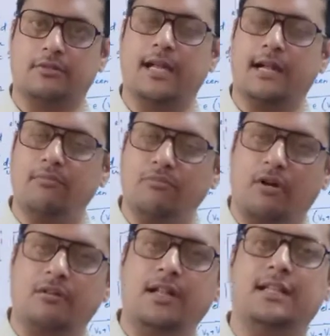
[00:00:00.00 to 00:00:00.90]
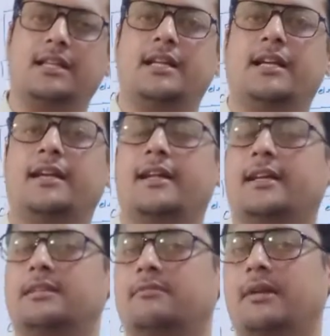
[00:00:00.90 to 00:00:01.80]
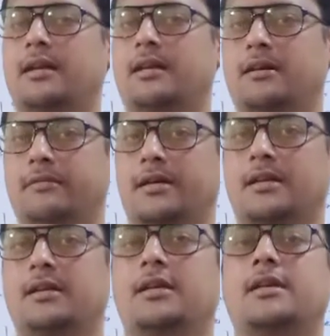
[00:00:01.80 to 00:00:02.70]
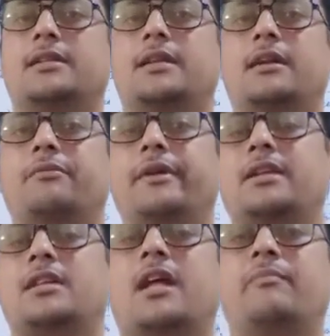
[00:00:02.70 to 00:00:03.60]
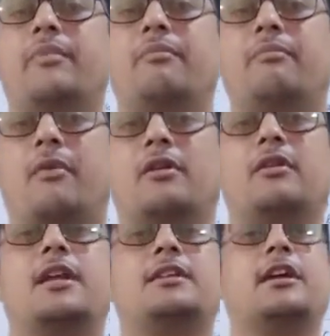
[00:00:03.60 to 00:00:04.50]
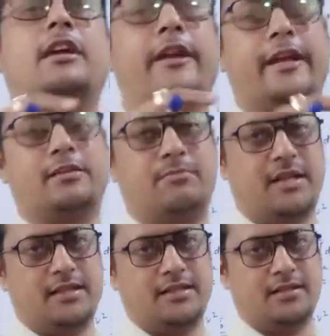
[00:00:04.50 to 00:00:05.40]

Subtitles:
That modulation index will govern that which type of modulation takes place.